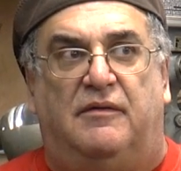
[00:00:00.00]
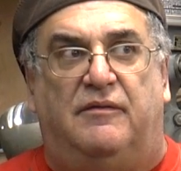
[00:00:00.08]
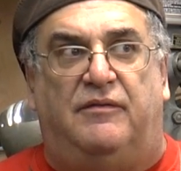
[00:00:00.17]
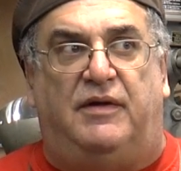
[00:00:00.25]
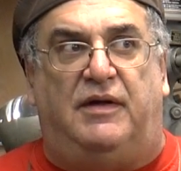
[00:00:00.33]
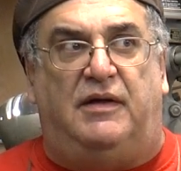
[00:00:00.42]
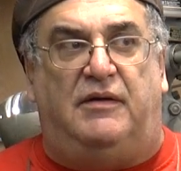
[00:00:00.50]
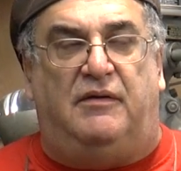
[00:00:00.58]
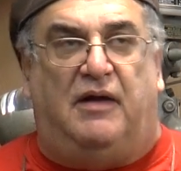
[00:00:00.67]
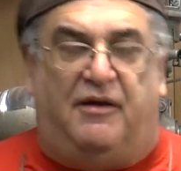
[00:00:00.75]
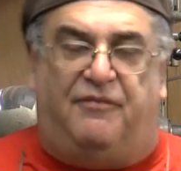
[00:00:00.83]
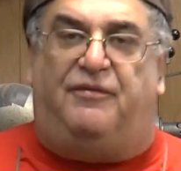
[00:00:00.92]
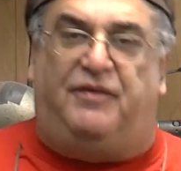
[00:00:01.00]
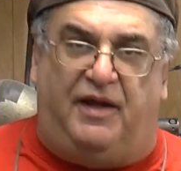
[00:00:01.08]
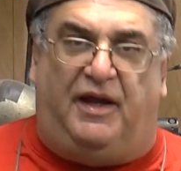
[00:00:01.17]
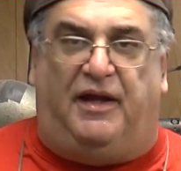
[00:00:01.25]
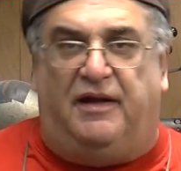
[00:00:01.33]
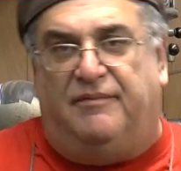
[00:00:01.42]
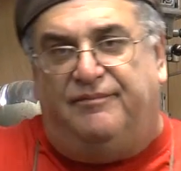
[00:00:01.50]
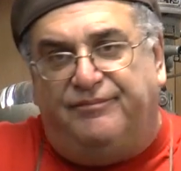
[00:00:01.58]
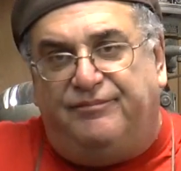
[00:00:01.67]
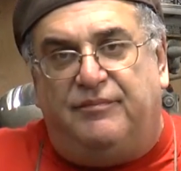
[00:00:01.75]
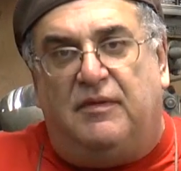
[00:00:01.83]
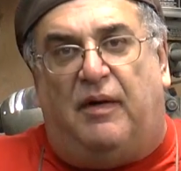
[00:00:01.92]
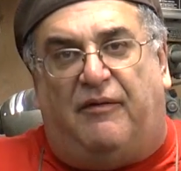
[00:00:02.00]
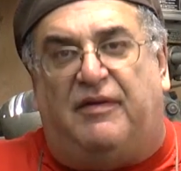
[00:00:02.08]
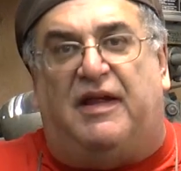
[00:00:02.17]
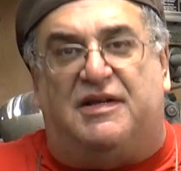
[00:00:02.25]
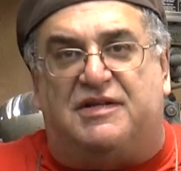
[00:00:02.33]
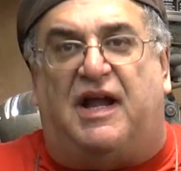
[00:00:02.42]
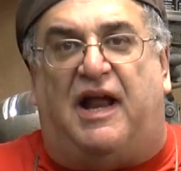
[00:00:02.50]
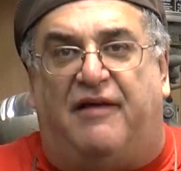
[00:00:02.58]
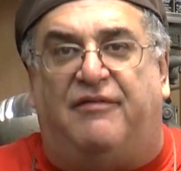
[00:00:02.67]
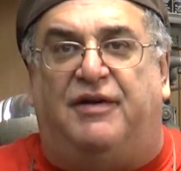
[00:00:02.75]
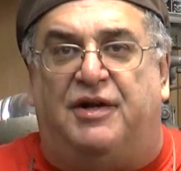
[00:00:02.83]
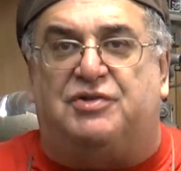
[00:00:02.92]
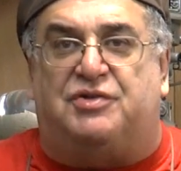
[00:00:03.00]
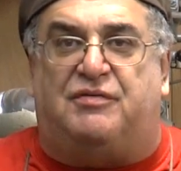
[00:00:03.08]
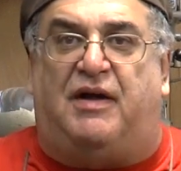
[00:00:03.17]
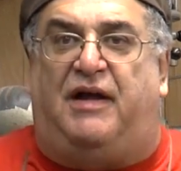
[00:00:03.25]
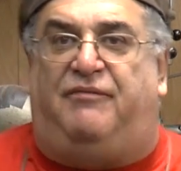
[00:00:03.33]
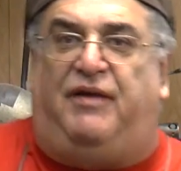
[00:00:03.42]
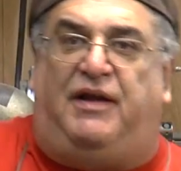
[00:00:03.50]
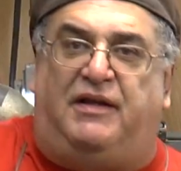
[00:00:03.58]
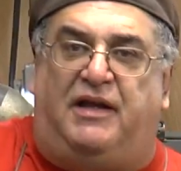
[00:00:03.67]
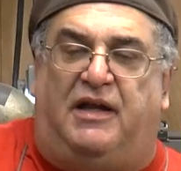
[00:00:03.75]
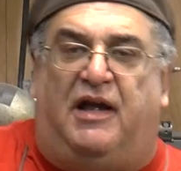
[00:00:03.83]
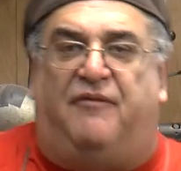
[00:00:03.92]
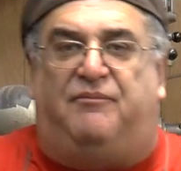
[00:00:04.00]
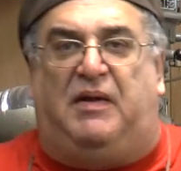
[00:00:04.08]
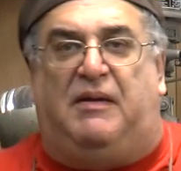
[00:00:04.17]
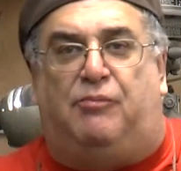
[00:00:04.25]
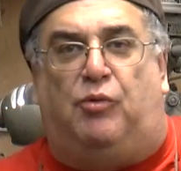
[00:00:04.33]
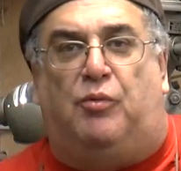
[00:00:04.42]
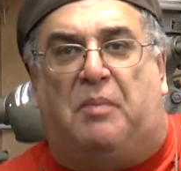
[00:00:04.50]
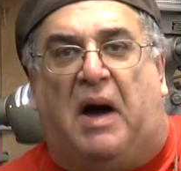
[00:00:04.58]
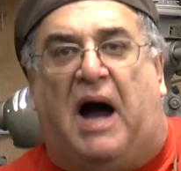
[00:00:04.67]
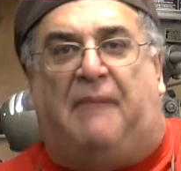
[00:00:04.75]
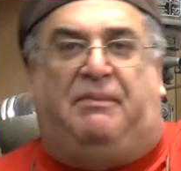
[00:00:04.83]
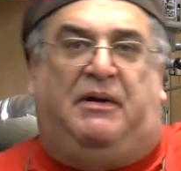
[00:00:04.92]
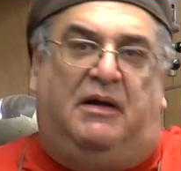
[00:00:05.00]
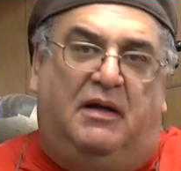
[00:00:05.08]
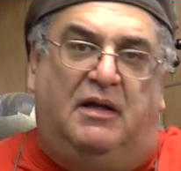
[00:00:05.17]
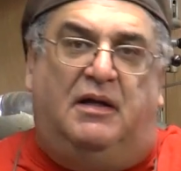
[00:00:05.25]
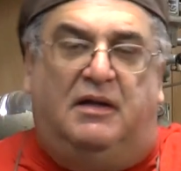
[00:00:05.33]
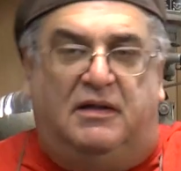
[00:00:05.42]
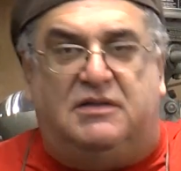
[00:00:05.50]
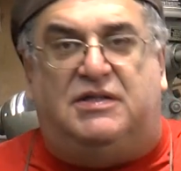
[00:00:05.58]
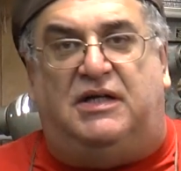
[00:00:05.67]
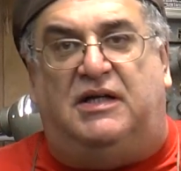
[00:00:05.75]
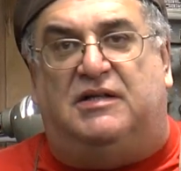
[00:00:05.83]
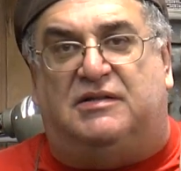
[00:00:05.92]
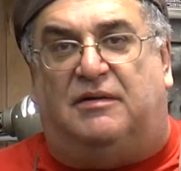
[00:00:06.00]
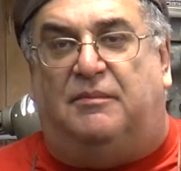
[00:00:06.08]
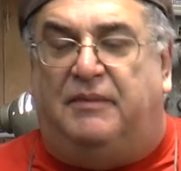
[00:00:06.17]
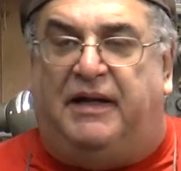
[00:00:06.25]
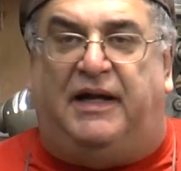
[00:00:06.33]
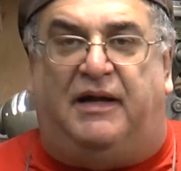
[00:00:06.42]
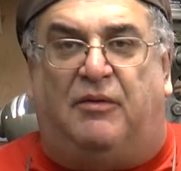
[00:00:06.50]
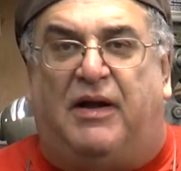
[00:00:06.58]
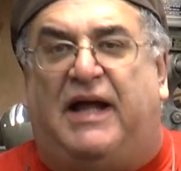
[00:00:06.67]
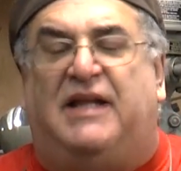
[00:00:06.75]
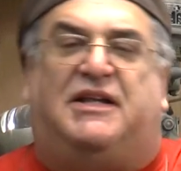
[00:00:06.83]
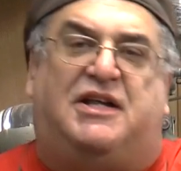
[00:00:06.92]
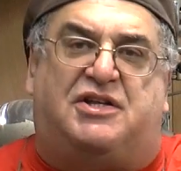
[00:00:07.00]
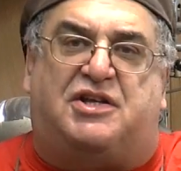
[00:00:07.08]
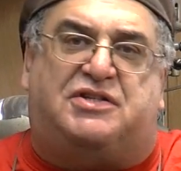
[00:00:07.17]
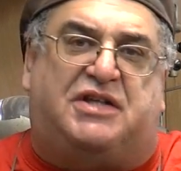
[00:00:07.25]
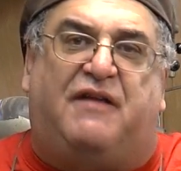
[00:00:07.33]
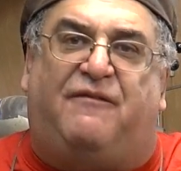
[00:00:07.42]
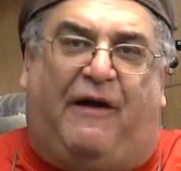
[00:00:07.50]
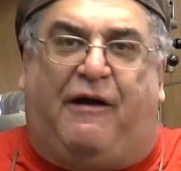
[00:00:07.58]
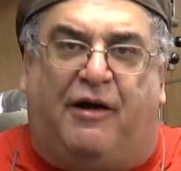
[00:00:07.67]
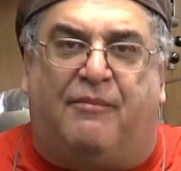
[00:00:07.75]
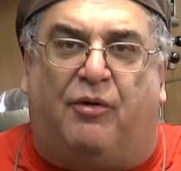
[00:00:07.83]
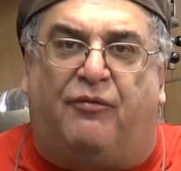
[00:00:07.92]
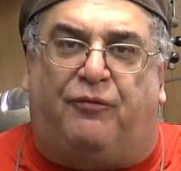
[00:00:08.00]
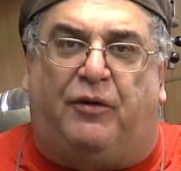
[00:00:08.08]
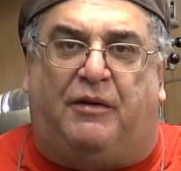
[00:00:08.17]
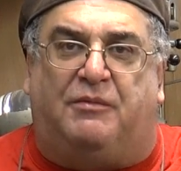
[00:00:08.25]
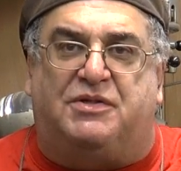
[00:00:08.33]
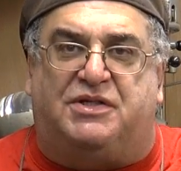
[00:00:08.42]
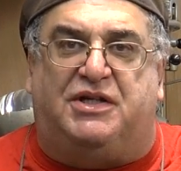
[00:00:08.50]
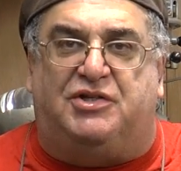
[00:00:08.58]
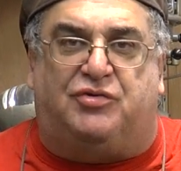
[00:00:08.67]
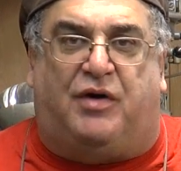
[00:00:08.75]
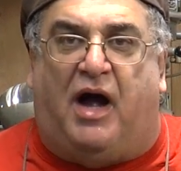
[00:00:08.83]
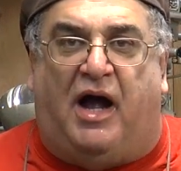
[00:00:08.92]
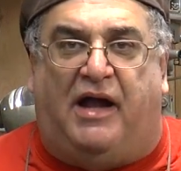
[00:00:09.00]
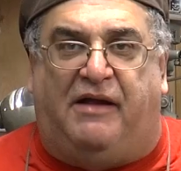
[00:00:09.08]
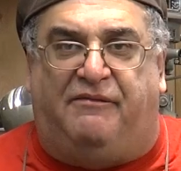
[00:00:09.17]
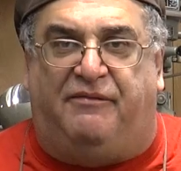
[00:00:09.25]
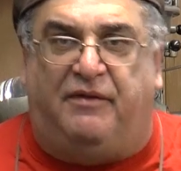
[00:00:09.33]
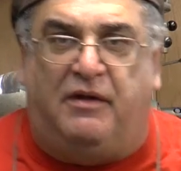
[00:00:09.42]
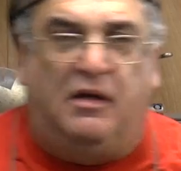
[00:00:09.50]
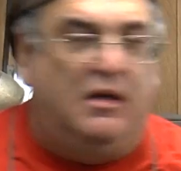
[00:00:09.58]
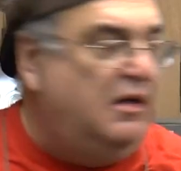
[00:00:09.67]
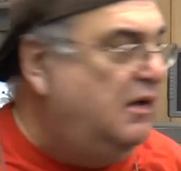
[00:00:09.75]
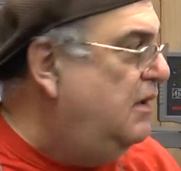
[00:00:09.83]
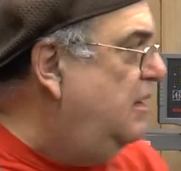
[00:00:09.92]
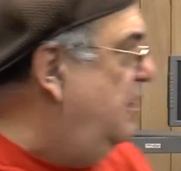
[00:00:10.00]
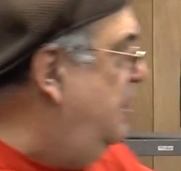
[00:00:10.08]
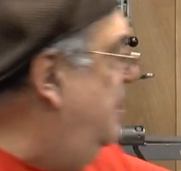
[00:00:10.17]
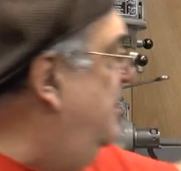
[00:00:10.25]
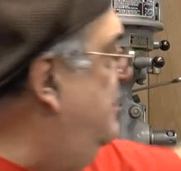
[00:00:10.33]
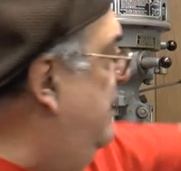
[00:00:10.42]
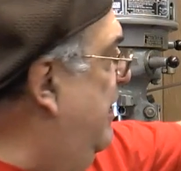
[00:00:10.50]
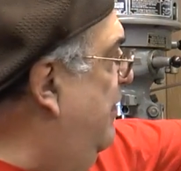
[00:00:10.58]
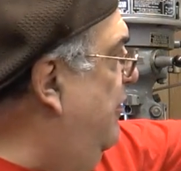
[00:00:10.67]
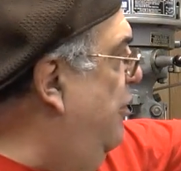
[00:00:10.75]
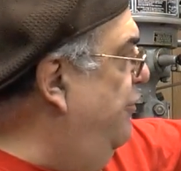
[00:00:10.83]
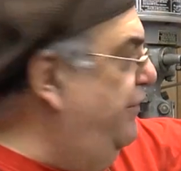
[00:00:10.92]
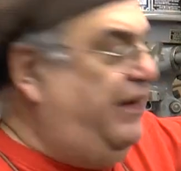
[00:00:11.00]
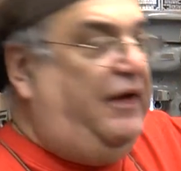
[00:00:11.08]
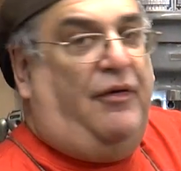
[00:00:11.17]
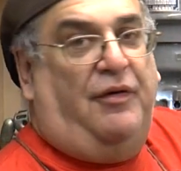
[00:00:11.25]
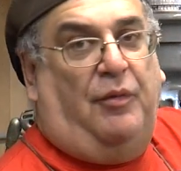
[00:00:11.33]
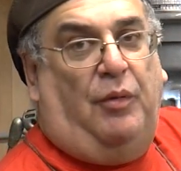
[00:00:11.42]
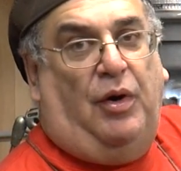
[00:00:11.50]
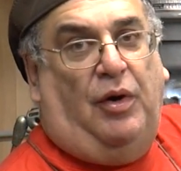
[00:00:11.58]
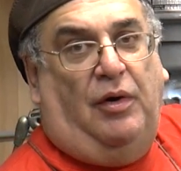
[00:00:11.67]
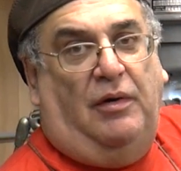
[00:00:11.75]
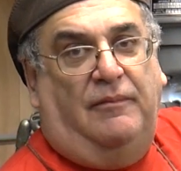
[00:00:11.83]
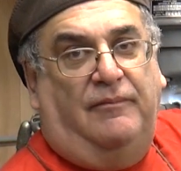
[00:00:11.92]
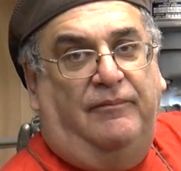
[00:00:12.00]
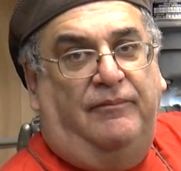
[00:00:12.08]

VFD. Everything's got to have initials, right? VDF, B boop bop. Jeez, oh man, why can't they just say variable frequency drive? there, over there on the wall.